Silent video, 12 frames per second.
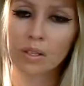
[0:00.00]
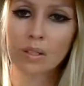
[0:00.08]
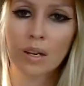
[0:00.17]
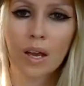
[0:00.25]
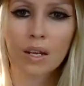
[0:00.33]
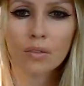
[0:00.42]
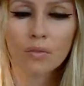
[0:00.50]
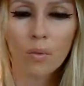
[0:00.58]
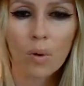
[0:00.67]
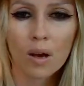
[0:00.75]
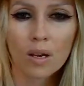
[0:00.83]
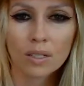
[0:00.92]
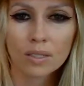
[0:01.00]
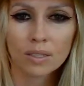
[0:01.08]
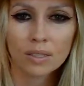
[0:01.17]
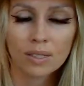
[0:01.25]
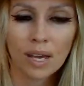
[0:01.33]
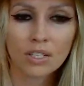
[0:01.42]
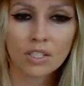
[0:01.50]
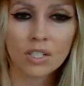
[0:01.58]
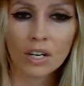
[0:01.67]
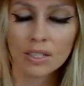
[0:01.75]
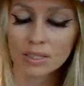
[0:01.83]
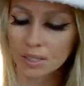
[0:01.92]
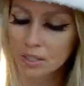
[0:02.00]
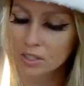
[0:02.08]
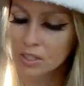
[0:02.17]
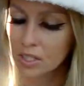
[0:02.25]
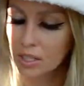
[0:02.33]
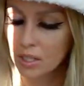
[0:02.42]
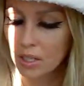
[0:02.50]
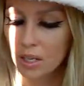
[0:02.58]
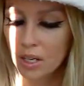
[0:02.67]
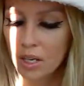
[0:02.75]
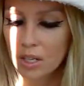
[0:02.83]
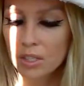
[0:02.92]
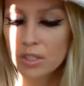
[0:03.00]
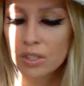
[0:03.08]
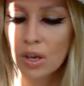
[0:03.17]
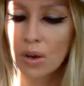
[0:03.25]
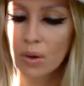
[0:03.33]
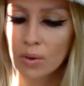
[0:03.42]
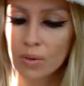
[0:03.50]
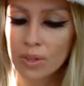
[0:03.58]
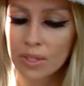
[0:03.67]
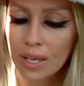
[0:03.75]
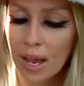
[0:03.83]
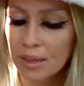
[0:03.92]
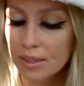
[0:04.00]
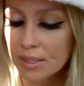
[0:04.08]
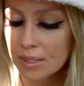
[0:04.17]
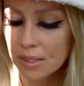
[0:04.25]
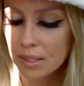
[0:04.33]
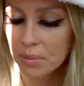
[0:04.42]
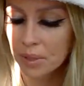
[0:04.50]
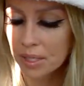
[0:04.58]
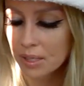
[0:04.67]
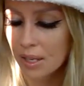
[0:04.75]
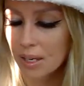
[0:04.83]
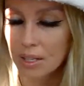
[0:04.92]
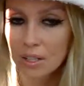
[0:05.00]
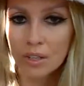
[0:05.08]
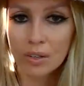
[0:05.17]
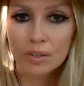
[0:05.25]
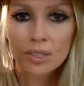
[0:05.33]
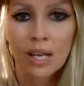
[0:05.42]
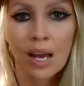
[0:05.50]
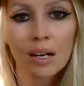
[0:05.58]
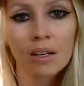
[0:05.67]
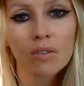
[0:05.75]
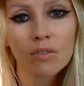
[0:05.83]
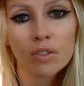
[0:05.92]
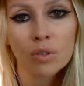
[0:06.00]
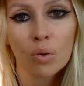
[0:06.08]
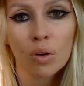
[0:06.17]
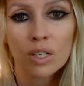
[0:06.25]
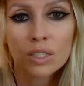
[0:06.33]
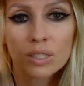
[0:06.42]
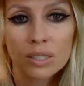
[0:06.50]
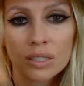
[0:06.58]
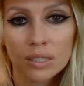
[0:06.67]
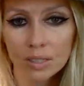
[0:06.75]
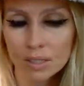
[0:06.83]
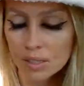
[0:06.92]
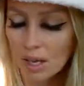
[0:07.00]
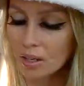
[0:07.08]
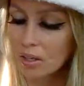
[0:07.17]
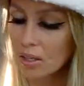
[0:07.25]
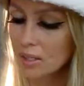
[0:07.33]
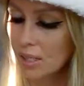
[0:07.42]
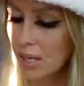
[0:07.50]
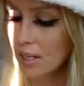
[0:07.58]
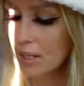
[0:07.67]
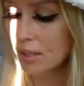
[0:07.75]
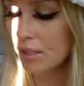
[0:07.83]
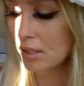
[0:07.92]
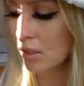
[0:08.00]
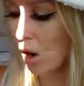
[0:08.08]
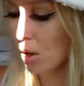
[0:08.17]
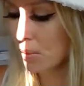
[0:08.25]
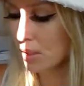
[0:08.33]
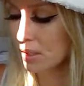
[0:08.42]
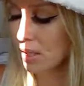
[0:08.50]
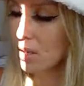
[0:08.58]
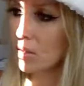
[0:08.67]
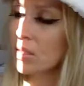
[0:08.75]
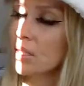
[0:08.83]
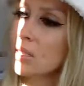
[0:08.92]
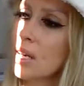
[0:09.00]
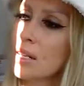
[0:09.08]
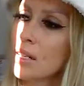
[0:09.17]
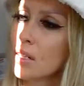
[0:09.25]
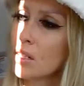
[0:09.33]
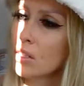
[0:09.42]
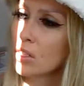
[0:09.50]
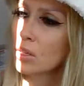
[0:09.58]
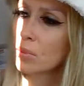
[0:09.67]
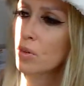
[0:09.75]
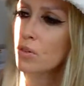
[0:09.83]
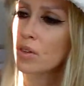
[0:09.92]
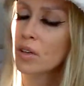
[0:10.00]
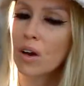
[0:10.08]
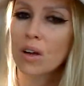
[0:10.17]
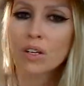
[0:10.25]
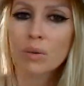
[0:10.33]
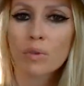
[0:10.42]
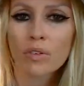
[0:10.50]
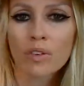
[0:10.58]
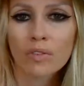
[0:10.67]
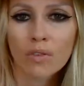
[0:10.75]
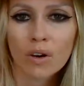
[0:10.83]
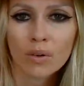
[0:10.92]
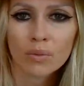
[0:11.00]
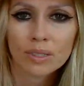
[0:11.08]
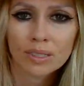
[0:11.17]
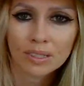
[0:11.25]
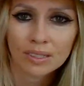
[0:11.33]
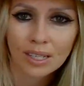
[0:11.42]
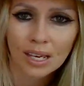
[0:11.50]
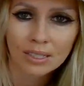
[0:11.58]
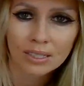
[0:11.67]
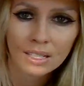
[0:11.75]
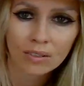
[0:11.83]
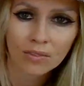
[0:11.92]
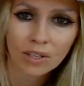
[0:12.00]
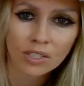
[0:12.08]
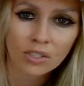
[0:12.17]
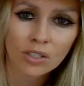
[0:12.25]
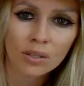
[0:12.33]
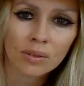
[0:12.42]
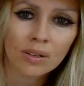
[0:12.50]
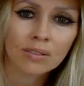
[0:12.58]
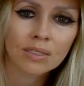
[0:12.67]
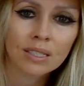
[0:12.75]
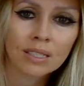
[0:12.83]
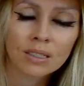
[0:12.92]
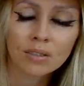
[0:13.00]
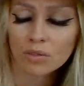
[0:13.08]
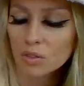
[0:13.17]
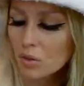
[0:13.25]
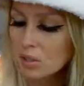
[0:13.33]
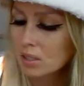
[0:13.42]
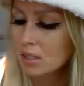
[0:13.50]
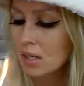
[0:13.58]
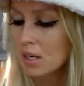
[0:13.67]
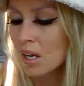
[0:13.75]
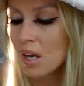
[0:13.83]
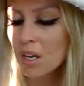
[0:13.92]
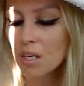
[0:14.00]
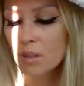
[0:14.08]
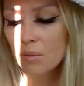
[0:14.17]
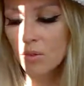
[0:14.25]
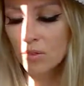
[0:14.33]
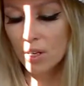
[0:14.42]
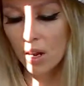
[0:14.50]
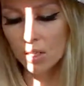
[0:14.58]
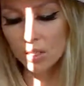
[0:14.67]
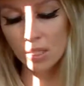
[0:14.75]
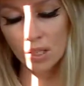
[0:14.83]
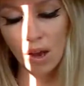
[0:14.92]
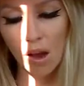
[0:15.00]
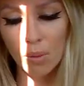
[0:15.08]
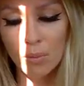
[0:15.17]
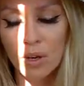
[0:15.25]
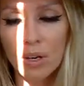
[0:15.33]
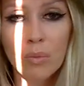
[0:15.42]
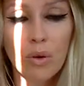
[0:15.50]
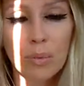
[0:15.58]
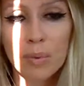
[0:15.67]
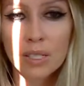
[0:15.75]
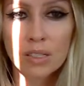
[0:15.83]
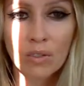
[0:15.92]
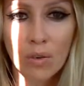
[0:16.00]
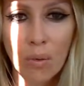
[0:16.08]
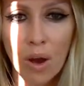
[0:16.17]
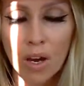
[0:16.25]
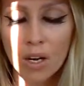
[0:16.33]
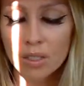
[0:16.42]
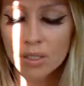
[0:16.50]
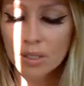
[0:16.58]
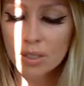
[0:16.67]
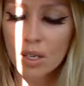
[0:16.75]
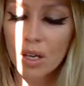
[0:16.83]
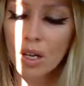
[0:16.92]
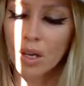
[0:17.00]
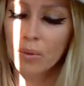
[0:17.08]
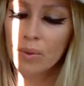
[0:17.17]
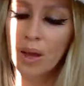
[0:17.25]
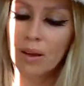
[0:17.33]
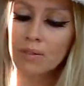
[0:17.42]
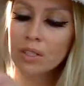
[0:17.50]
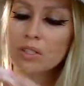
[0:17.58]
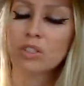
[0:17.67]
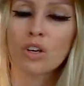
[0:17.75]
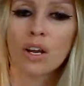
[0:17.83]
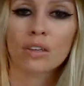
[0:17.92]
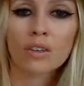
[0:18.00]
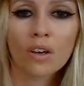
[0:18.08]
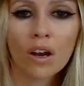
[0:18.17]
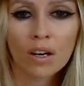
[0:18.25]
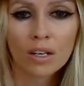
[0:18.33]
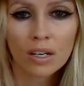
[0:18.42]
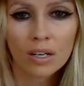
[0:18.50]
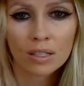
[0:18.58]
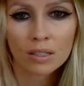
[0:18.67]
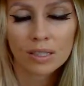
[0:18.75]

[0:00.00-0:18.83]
Knight of Wands, Sagittarius energy. So, yeah, this could mean that, you know, Ten of Swords, the cycle has ended. This karmic cycle has ended, and you're moving on. You're moving forward with success and victory. We have the Six of Swords here. You're moving on to calmer and more peaceful waters. We have the Strength card here.